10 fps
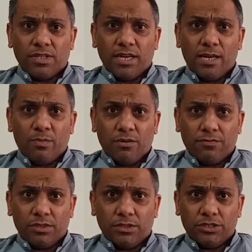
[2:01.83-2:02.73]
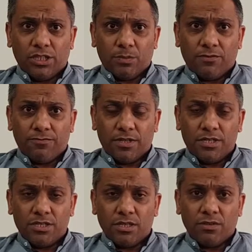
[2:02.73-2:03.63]
the help of German
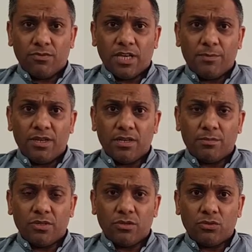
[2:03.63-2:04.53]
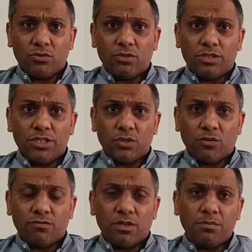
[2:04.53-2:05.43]
funds, we have been able to reach
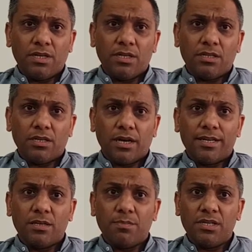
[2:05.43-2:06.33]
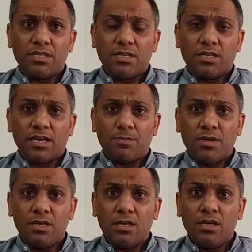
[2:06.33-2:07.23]
over 1 million IDPs in
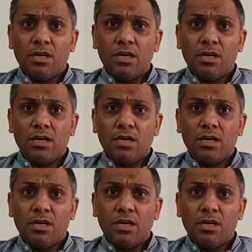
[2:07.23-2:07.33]
KP.